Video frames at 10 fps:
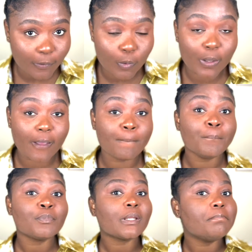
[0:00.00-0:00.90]
okay,
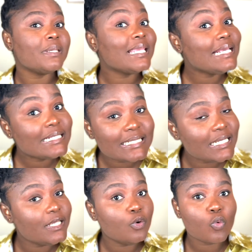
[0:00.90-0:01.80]
BEC,
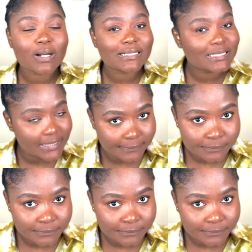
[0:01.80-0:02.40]
WASI,